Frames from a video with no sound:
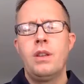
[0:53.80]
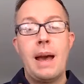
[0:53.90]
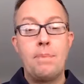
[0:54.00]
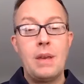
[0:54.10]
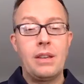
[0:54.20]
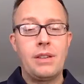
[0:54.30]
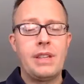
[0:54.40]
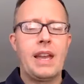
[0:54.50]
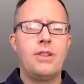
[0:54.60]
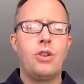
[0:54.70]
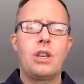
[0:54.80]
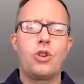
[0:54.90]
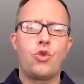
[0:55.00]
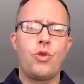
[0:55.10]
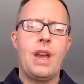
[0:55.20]
That being said, you can
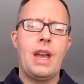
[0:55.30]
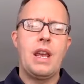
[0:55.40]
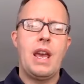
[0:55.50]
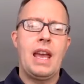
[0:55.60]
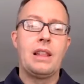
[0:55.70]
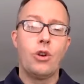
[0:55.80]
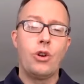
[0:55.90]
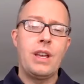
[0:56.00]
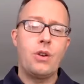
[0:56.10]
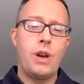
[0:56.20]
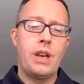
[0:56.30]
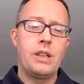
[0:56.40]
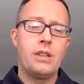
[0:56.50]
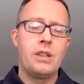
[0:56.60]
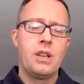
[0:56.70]
create a learning
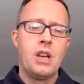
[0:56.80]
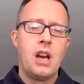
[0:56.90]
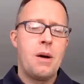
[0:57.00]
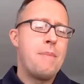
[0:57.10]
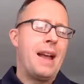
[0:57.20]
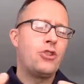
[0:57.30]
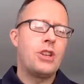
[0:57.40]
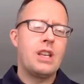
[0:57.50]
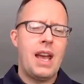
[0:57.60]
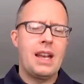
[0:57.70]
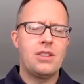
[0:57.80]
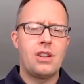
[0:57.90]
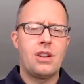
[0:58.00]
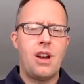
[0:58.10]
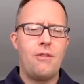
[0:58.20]
quiz. Imagine it as
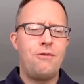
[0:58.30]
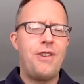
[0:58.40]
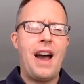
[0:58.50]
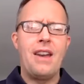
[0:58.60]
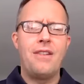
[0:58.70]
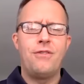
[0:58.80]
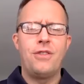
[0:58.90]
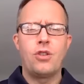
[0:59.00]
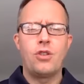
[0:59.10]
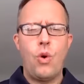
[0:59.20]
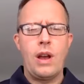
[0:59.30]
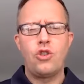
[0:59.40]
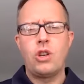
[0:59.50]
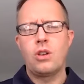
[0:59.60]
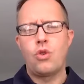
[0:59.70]
a
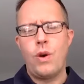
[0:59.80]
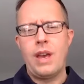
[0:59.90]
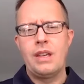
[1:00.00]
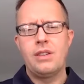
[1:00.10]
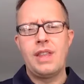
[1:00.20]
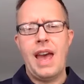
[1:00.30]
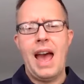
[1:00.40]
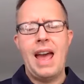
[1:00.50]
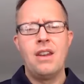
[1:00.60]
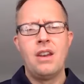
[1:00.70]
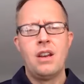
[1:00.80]
5-question quiz that